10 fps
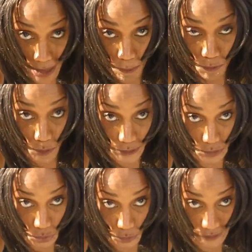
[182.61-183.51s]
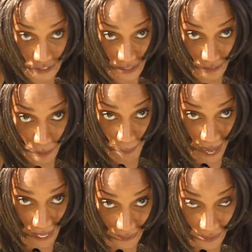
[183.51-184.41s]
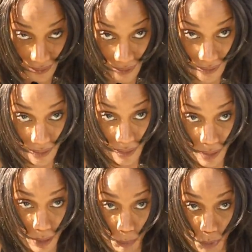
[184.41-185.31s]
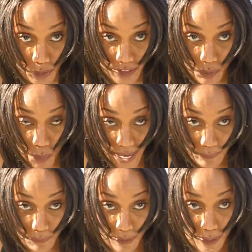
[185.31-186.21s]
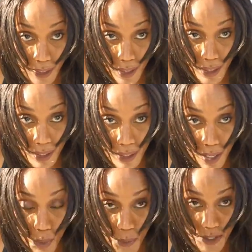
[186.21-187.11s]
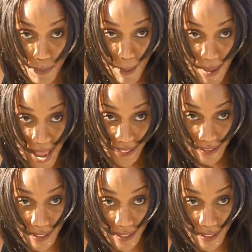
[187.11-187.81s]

I'm fully stretching out the back, pulling the weight with my back.